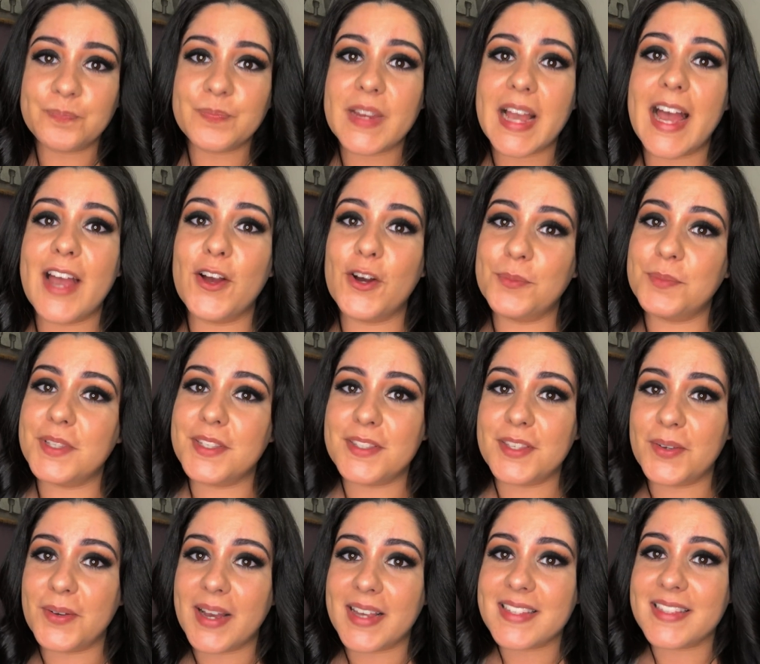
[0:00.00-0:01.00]
I hope to see
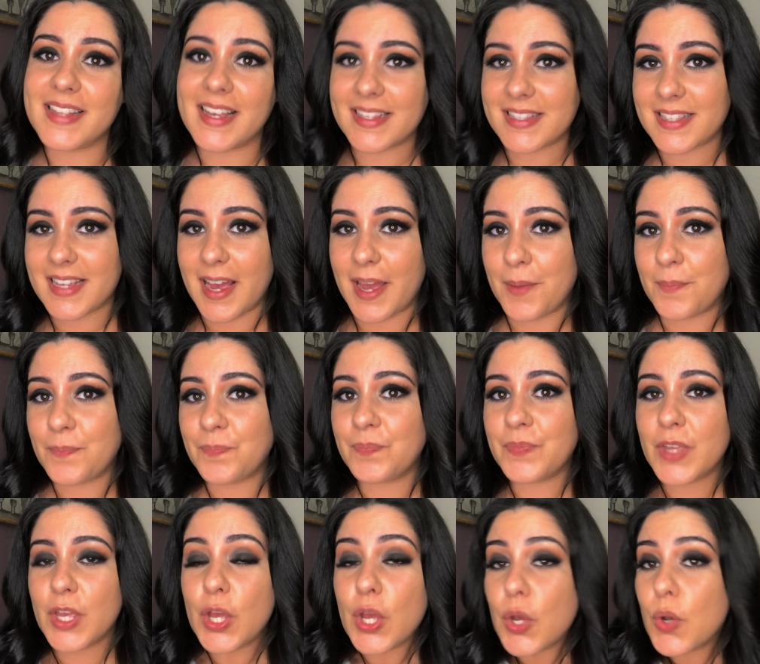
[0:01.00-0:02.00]
you guys next time
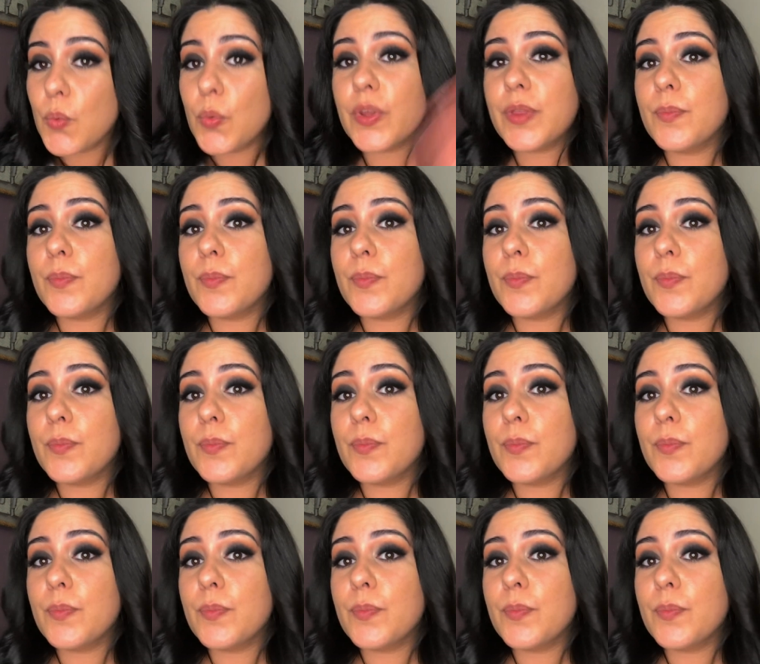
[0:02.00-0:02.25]
with